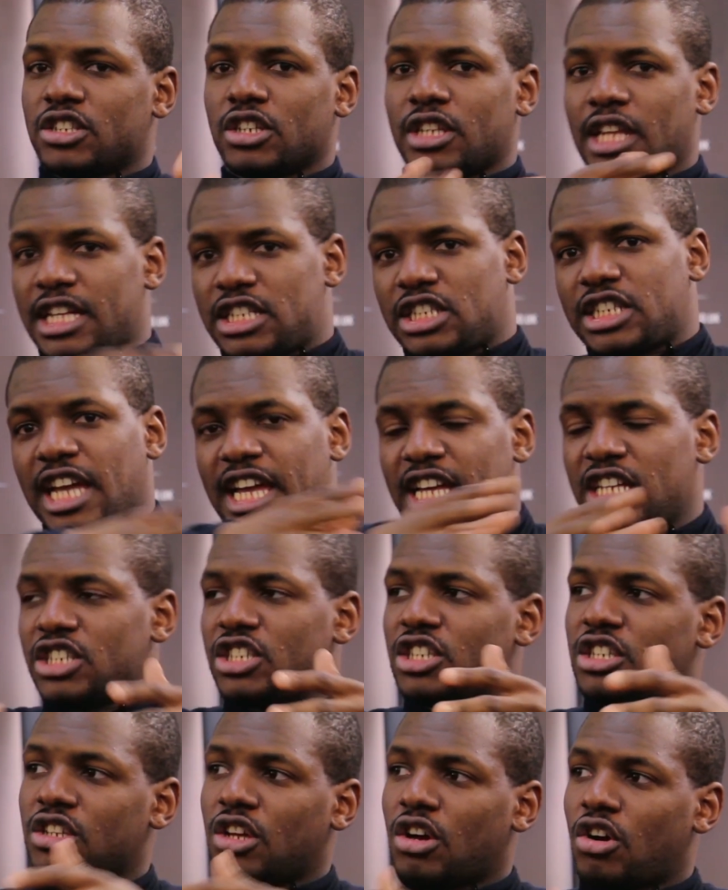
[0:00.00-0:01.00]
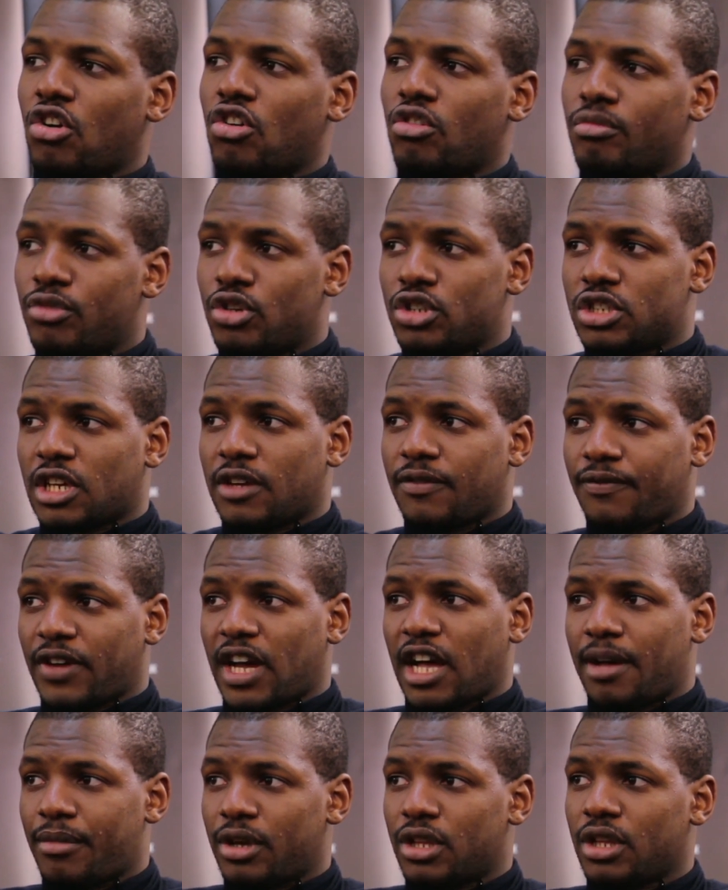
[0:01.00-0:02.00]
So they're changing the whole music the
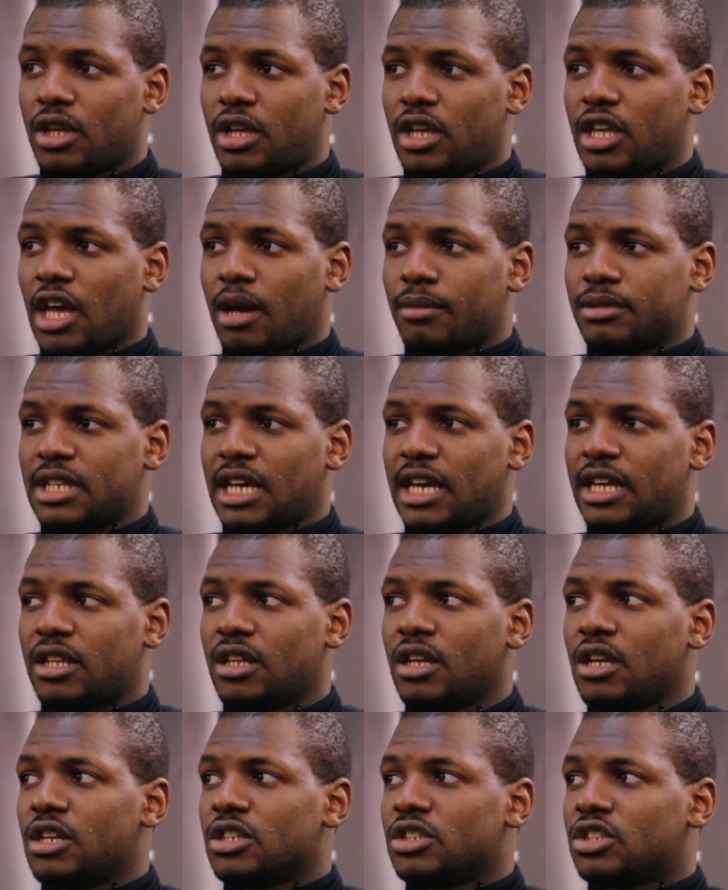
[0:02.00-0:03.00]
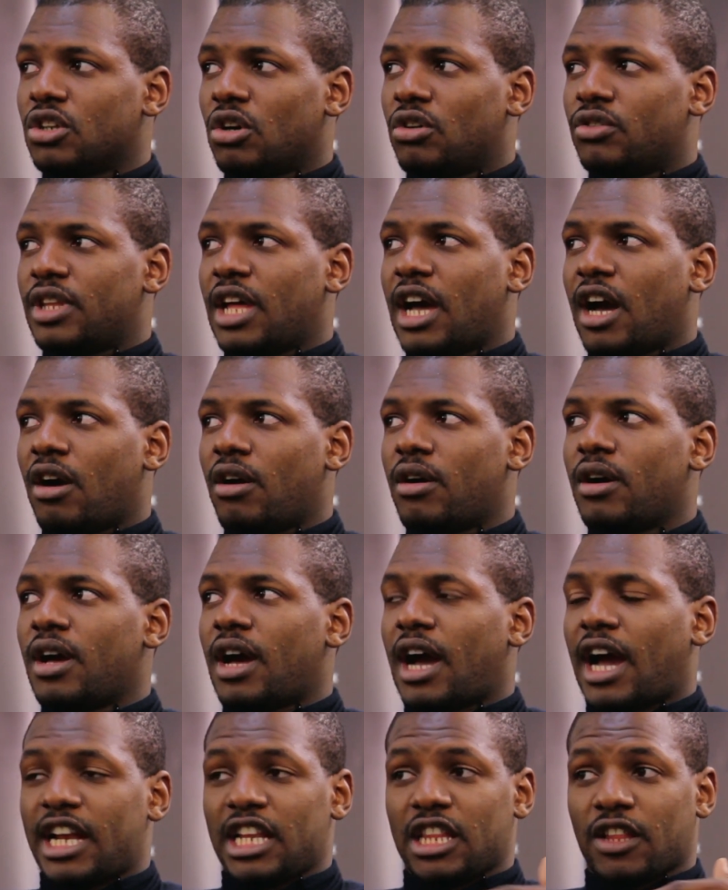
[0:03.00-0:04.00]
Yeah, you know what I'm saying? So now
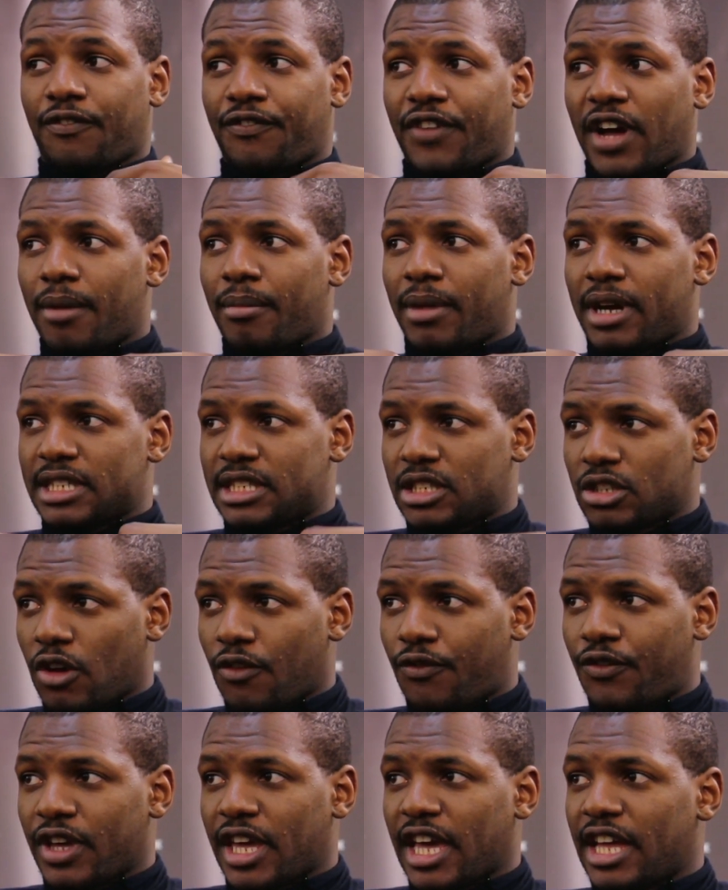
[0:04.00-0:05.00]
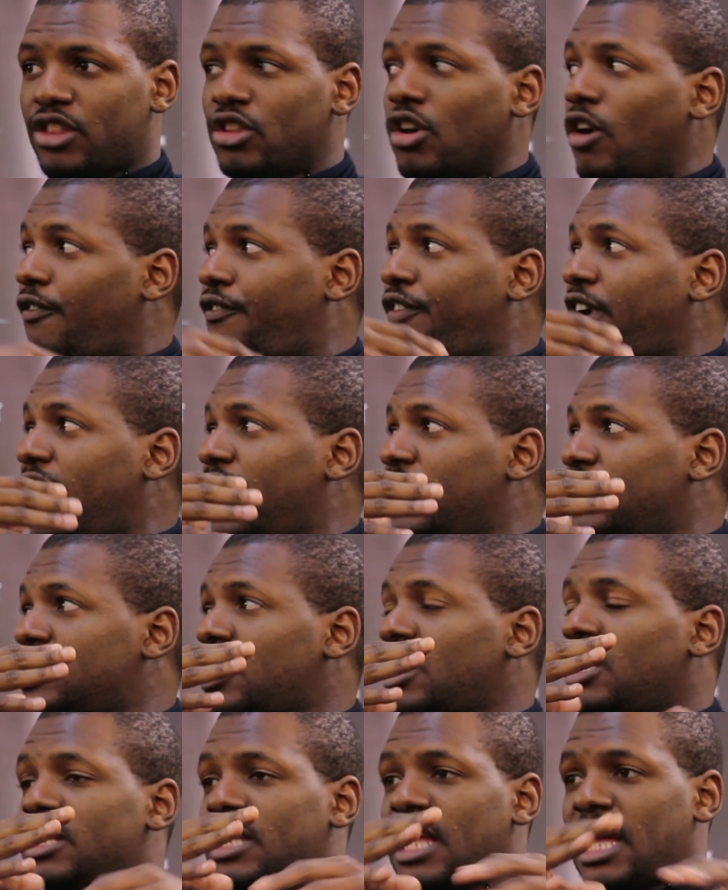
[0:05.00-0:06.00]
I need to find myself again. Not find
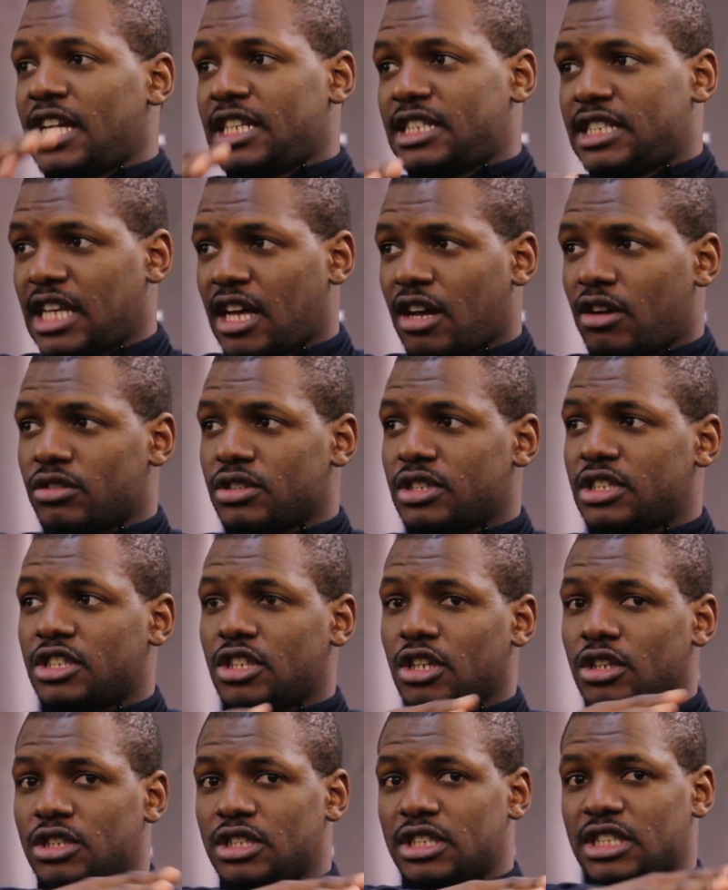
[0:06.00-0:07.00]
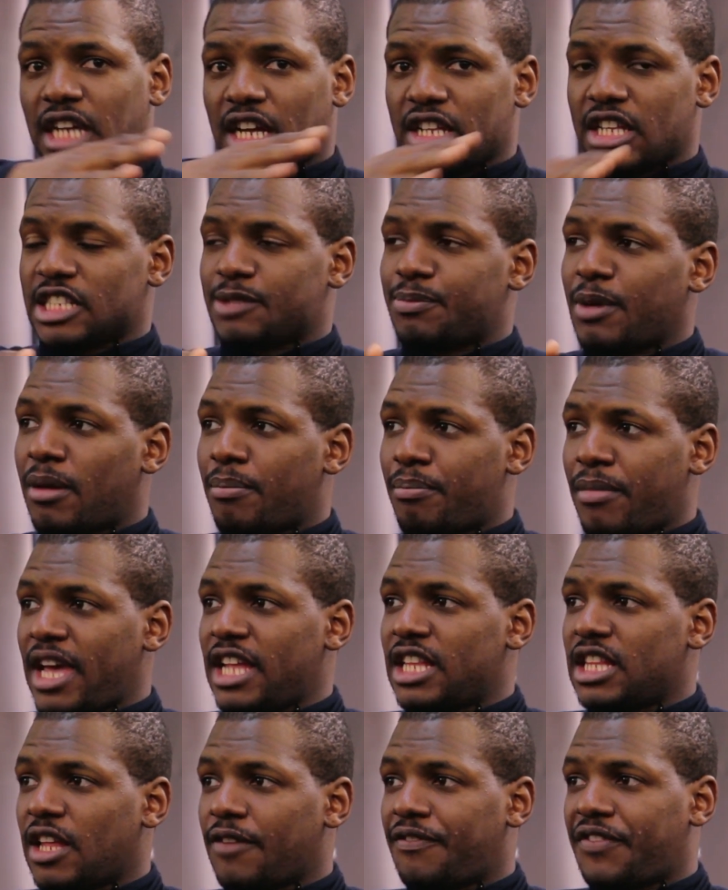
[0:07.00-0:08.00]
their sounds, the sound that's being
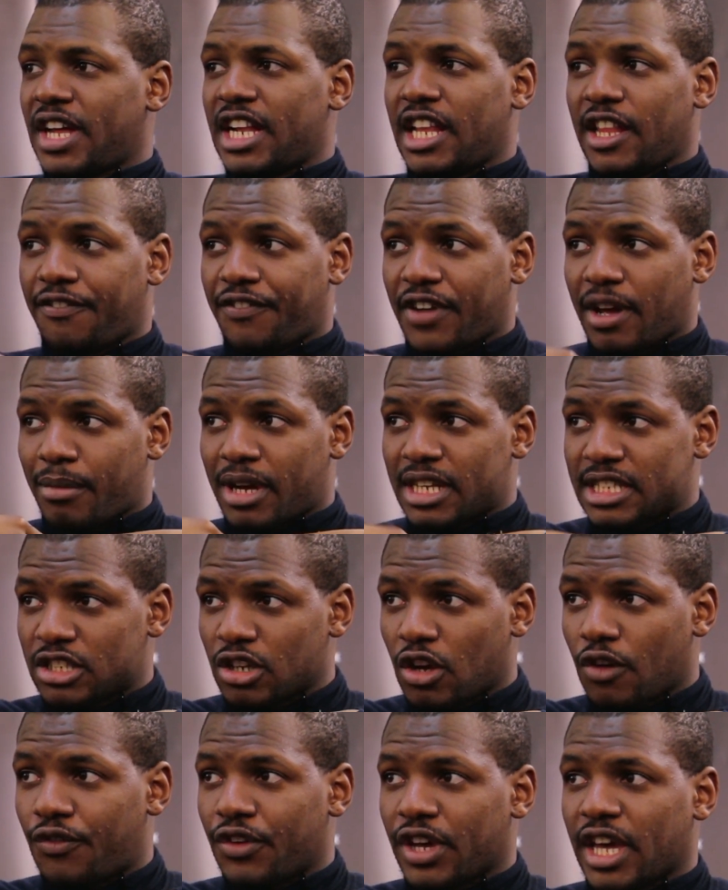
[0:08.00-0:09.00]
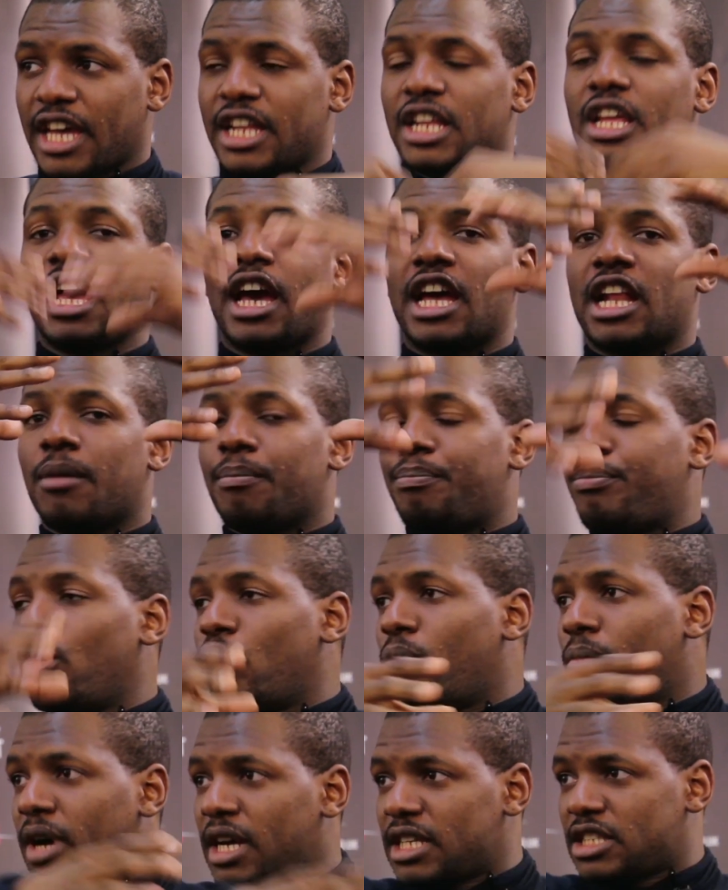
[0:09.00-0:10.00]
made in it. I need to find myself again and then
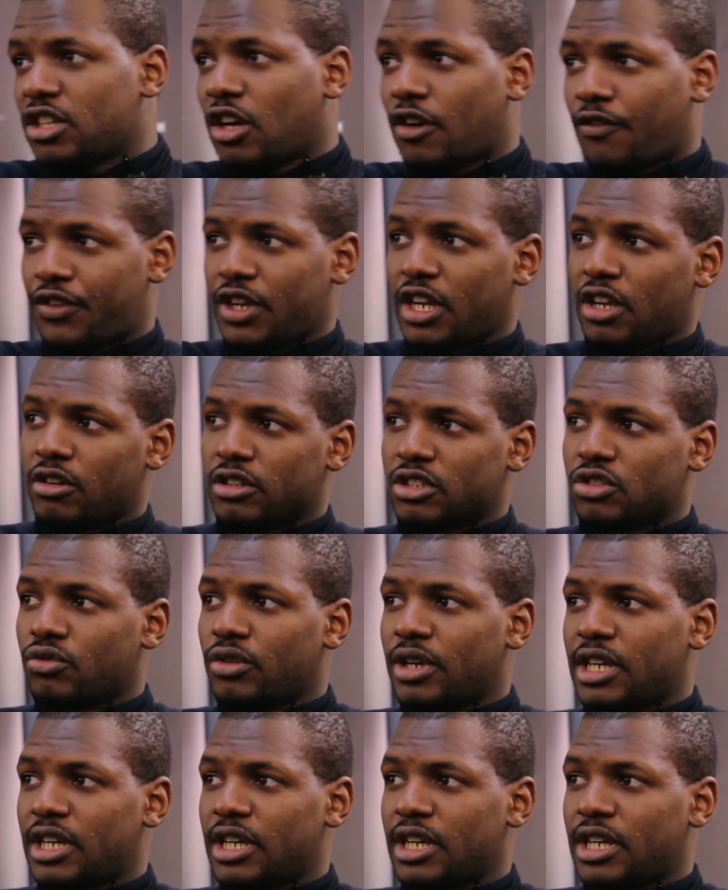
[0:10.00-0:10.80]
put myself in it.